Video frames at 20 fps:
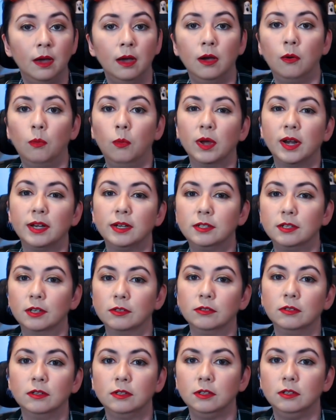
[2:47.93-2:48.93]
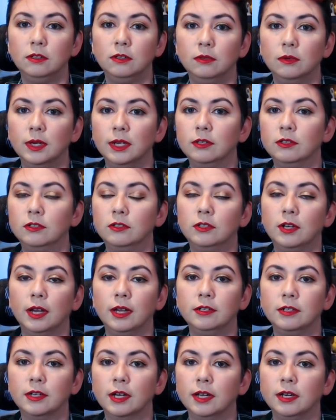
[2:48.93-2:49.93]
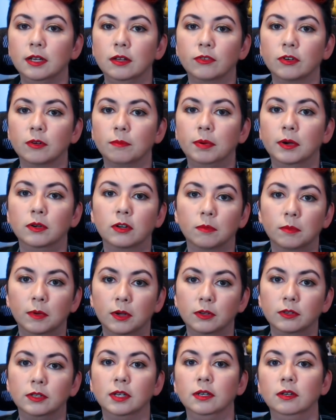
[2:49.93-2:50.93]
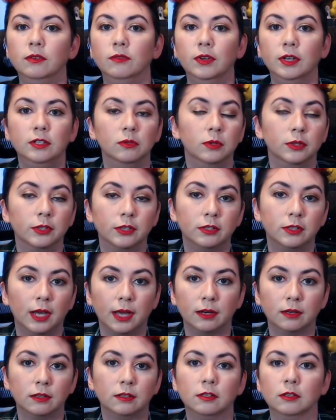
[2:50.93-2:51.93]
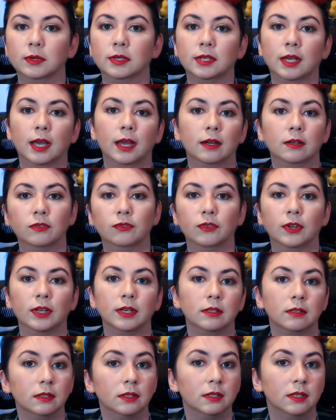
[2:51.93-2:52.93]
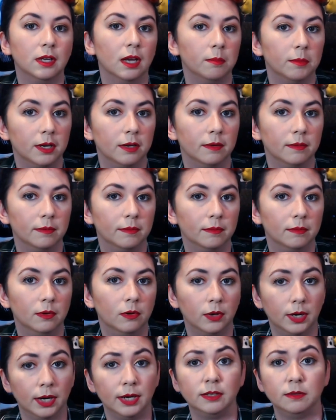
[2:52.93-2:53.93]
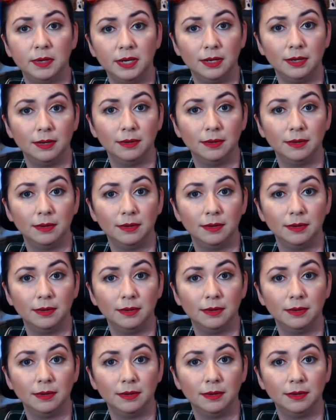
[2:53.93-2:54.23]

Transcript: What it doesn't do is change any of your Pokemon's individual stats, so Attack, Defense, and Stamina, or HP.